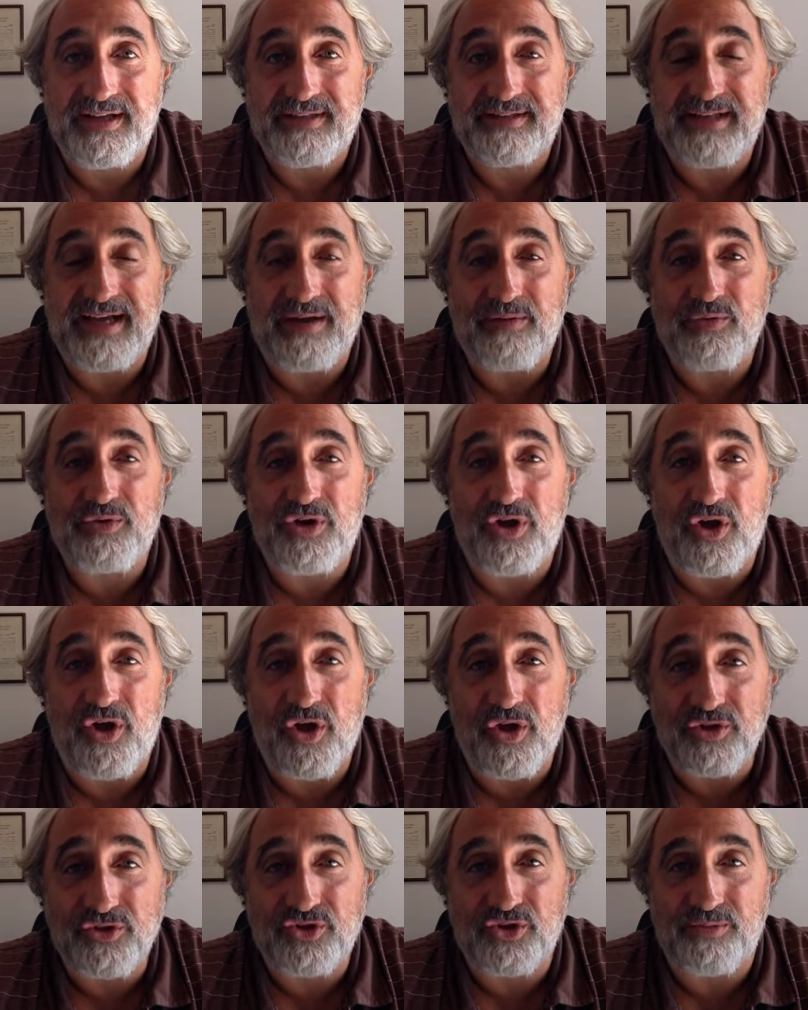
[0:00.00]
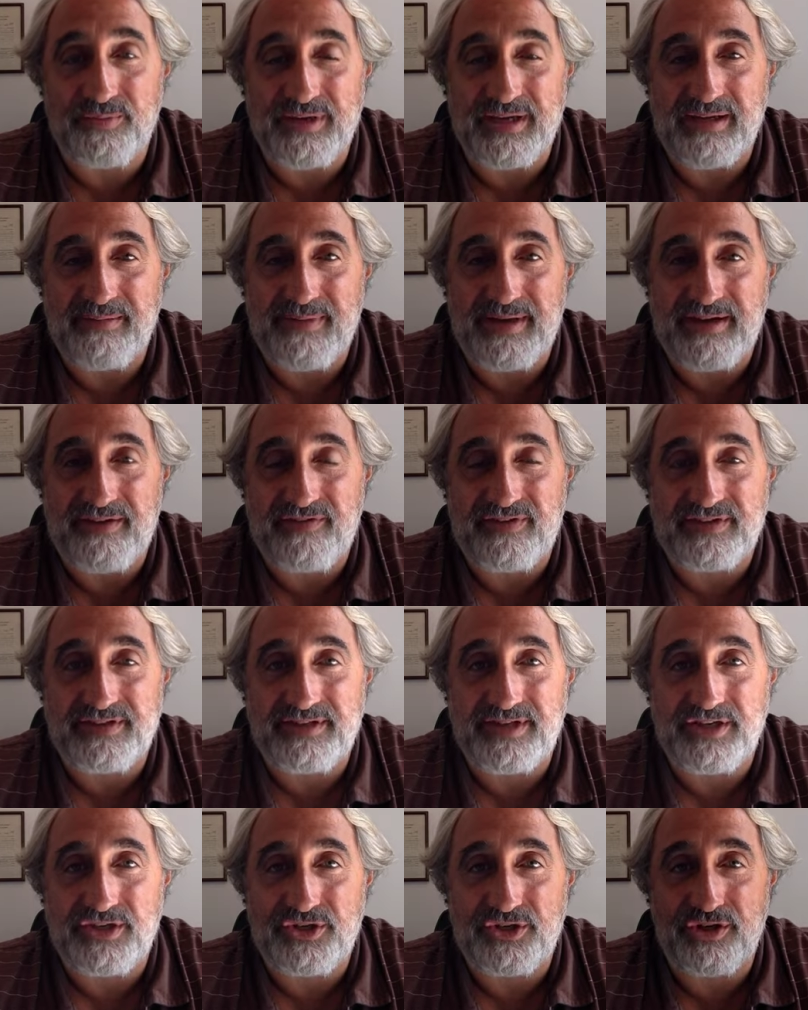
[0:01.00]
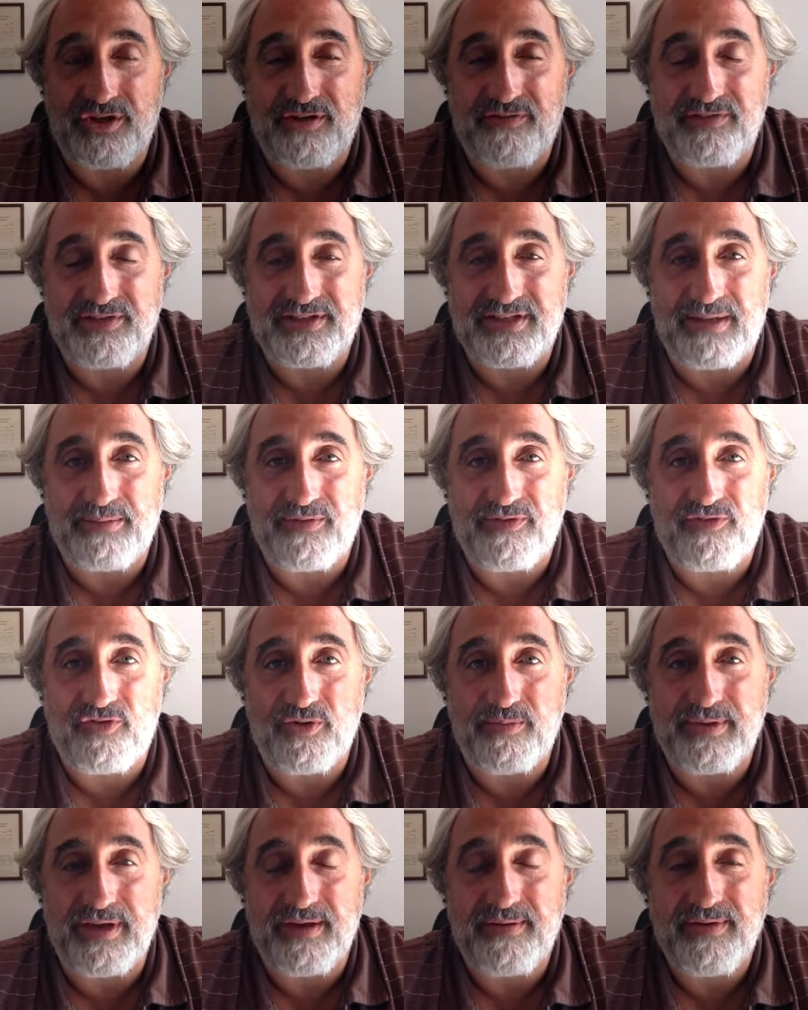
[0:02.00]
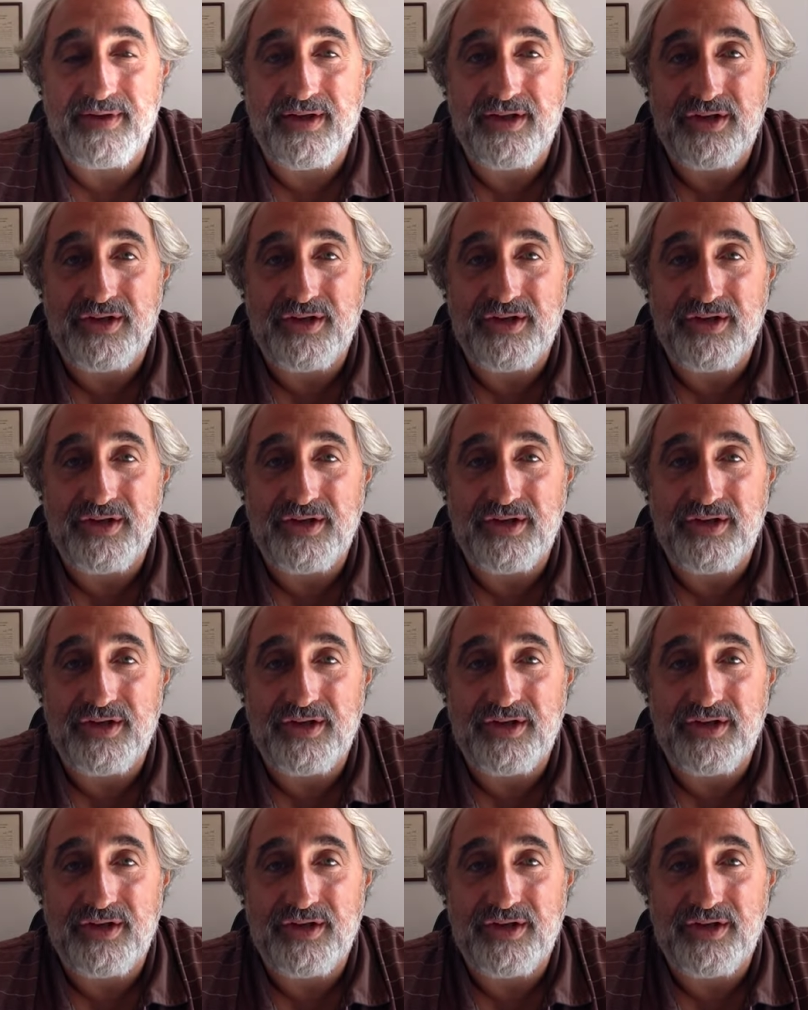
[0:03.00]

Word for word: that would also be a manifestation of Islamophobia.